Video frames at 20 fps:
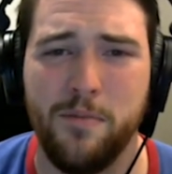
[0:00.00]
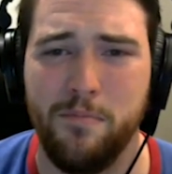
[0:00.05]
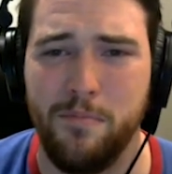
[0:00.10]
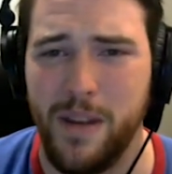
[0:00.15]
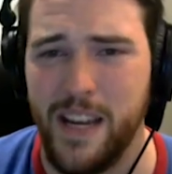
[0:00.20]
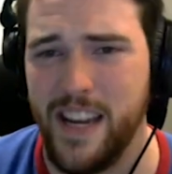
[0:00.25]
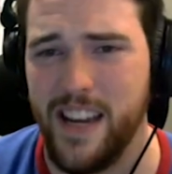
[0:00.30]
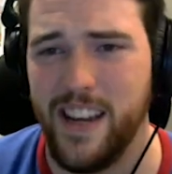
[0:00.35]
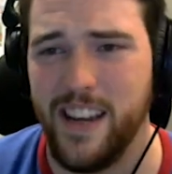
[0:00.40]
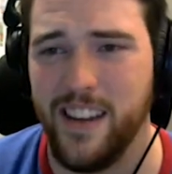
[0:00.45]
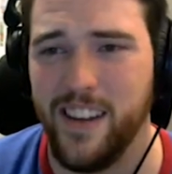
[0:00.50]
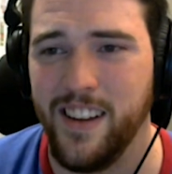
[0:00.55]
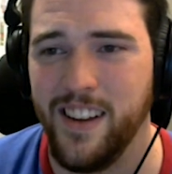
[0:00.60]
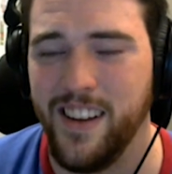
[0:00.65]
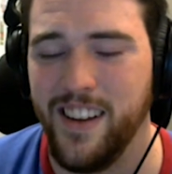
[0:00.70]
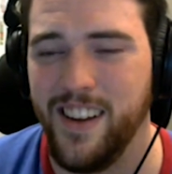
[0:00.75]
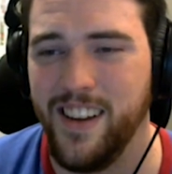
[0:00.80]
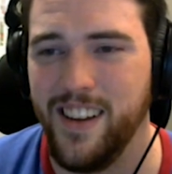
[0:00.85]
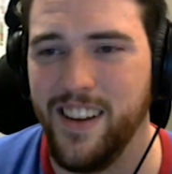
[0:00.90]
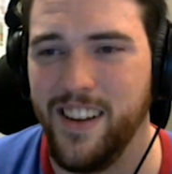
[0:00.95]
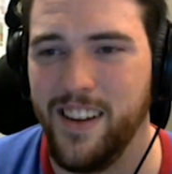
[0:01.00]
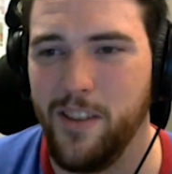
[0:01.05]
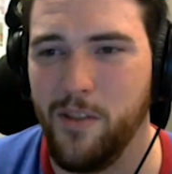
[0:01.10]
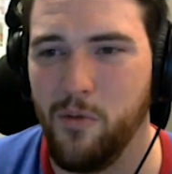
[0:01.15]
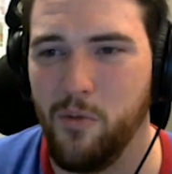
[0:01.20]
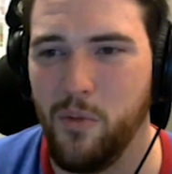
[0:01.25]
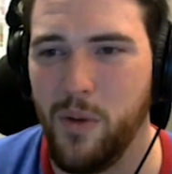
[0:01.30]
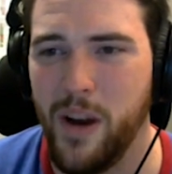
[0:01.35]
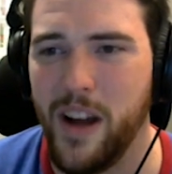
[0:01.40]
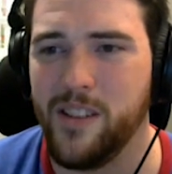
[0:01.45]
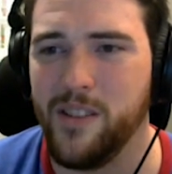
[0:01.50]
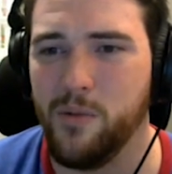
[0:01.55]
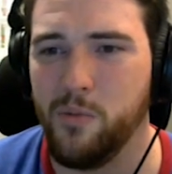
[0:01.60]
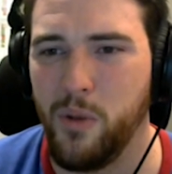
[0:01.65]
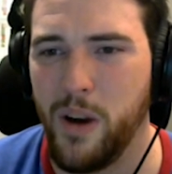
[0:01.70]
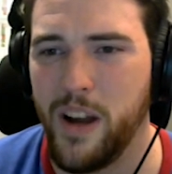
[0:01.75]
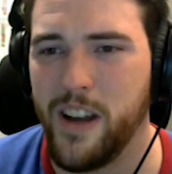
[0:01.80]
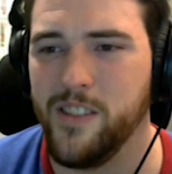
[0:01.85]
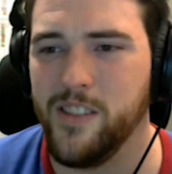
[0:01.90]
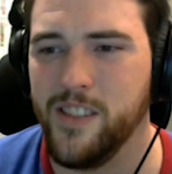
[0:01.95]
to me. Well,
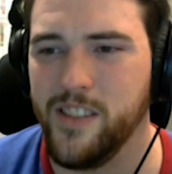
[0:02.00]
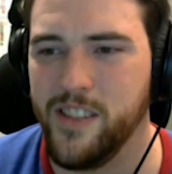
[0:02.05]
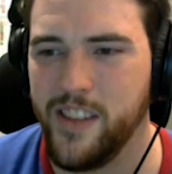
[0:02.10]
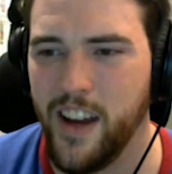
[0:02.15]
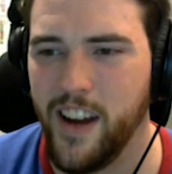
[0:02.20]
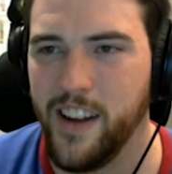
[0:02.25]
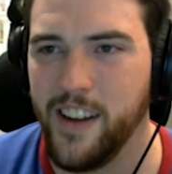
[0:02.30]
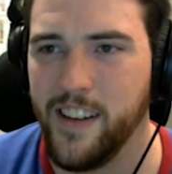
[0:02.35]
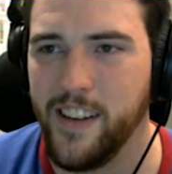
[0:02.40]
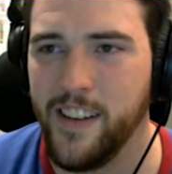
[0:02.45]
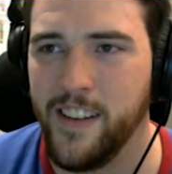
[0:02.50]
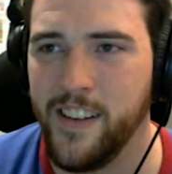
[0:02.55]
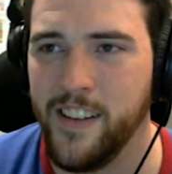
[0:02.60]
well done.